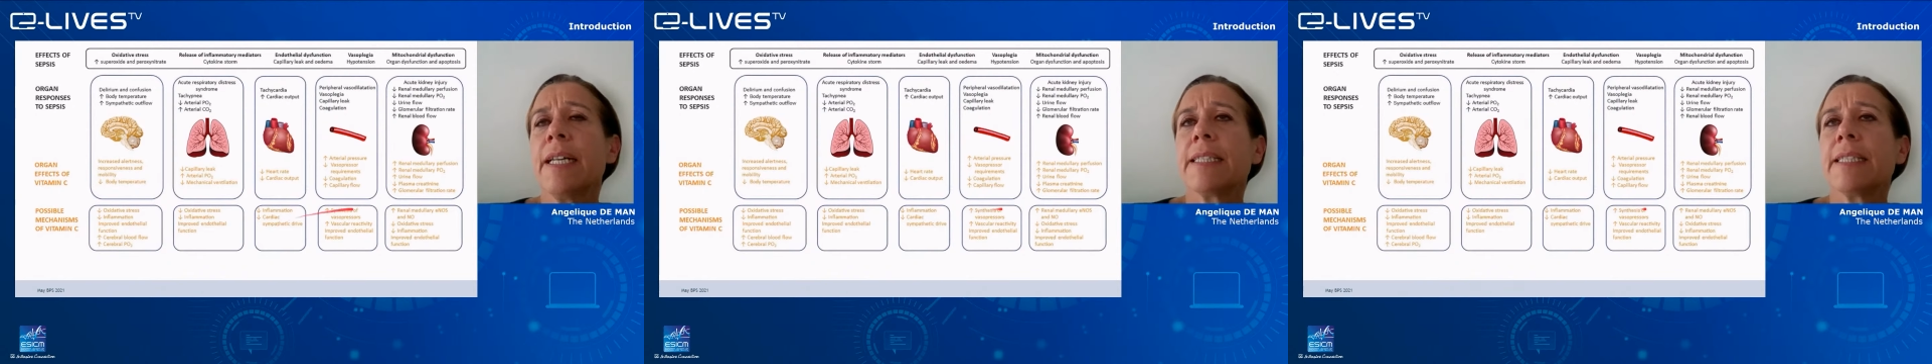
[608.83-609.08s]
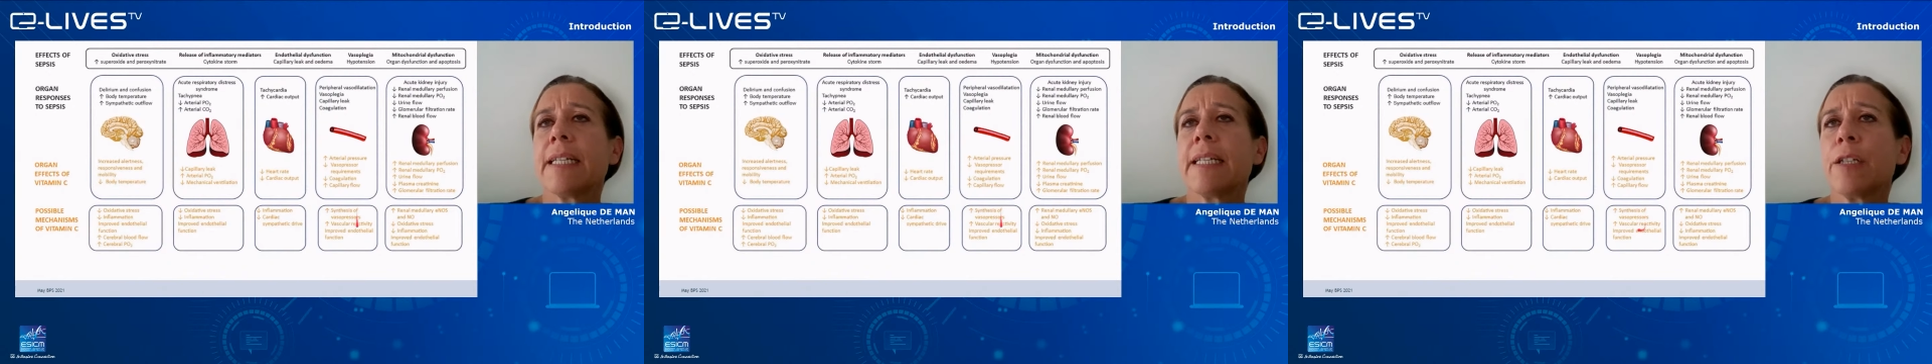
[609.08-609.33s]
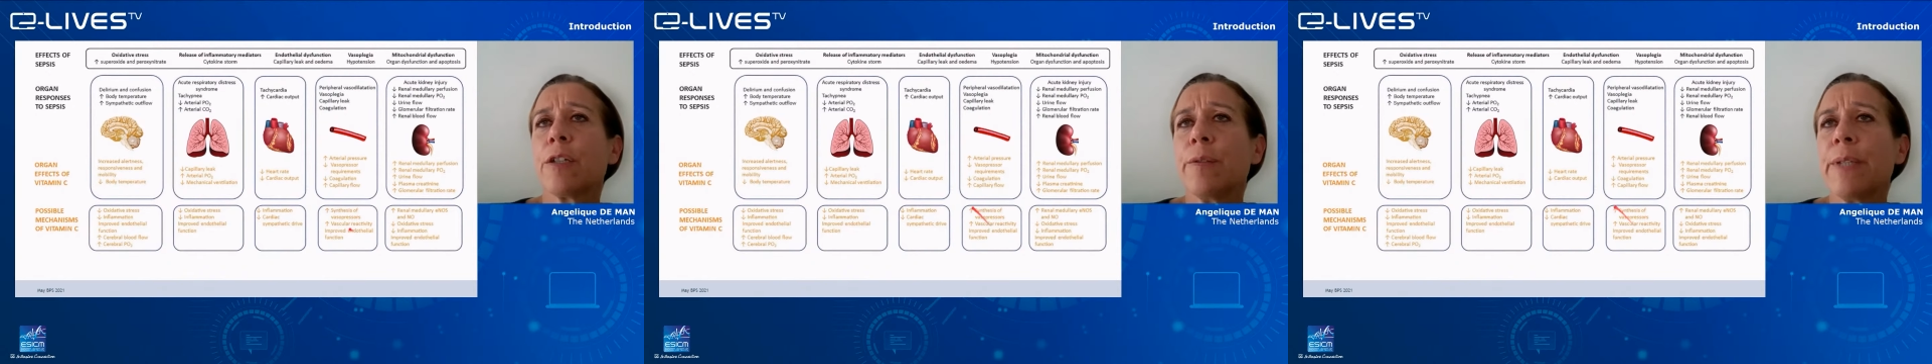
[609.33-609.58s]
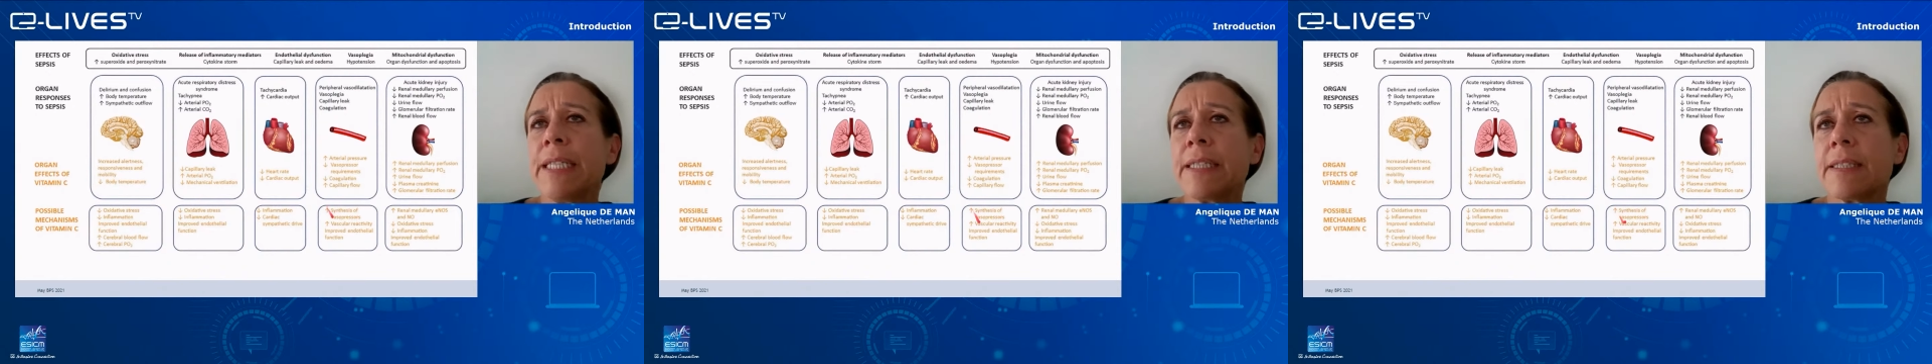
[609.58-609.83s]
It can
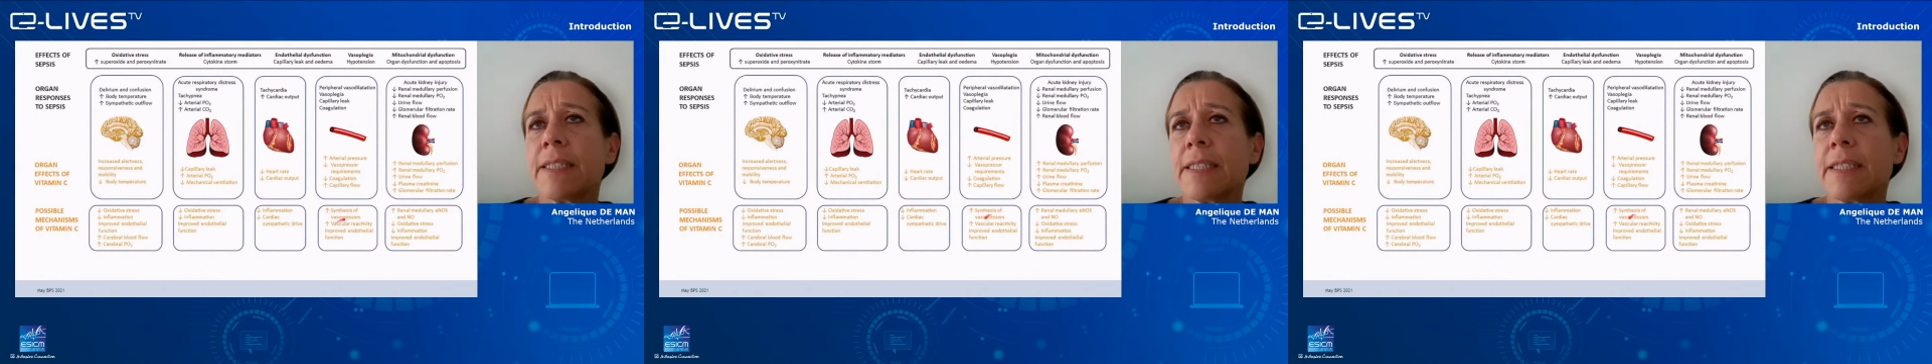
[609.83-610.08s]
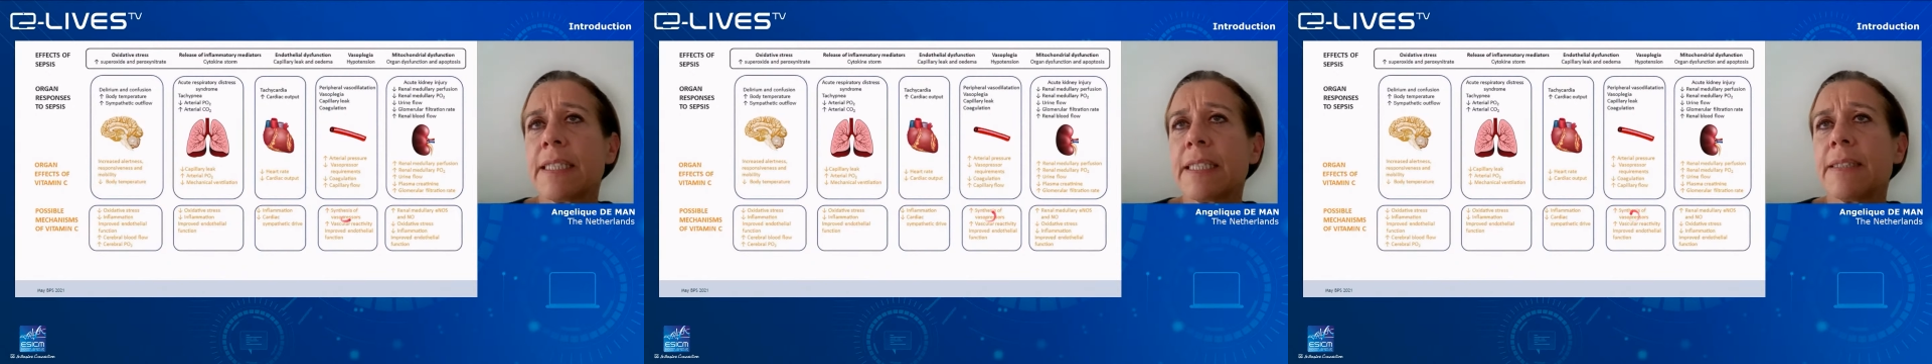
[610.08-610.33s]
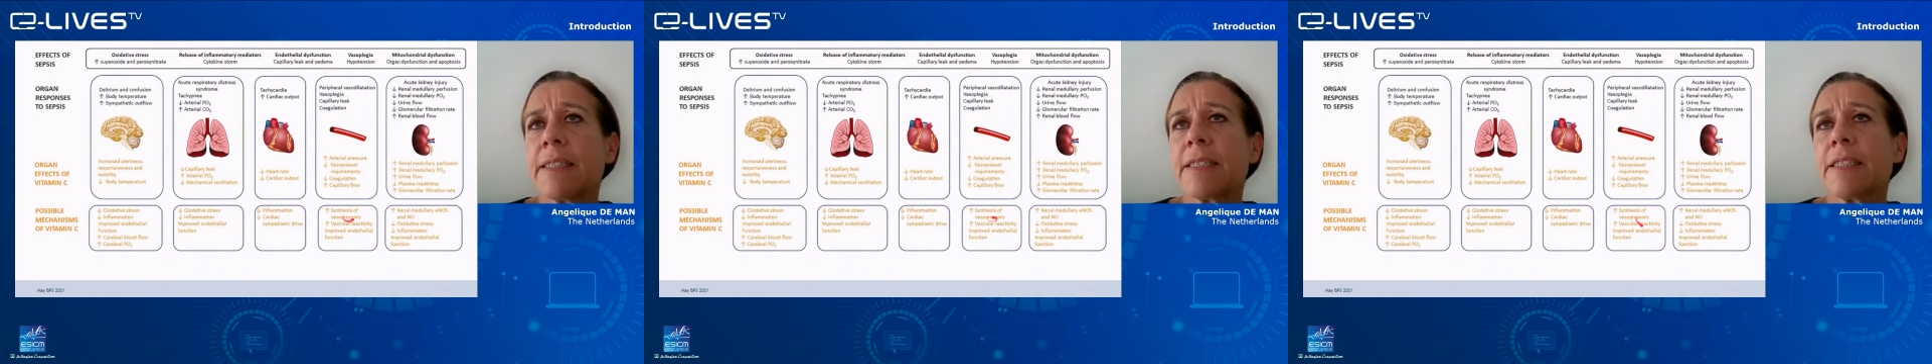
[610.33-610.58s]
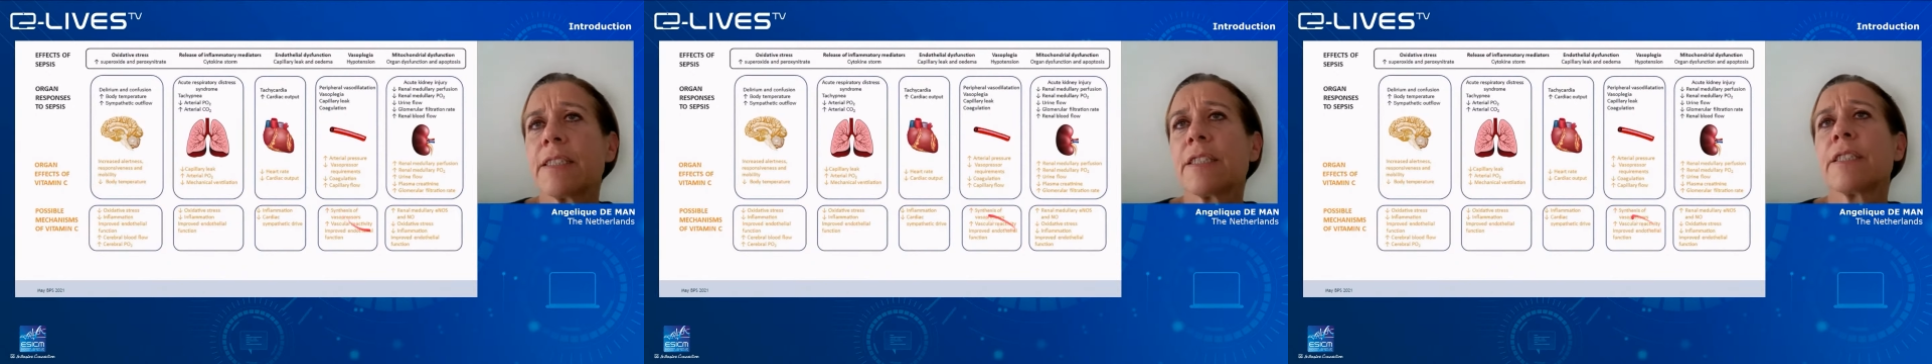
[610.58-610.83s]
increase the
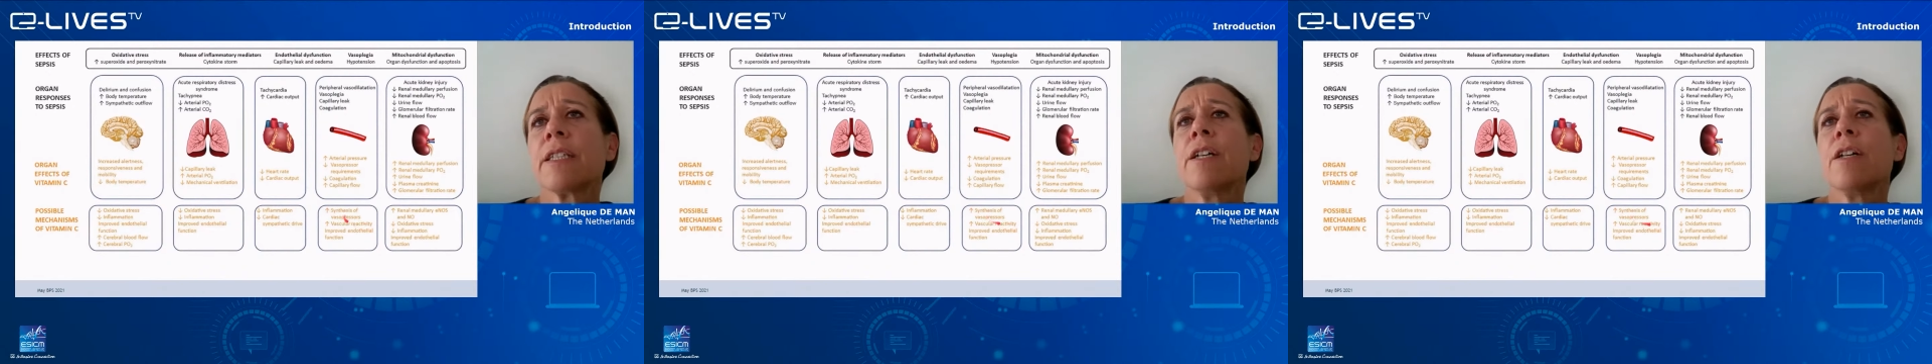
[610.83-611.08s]
synthesis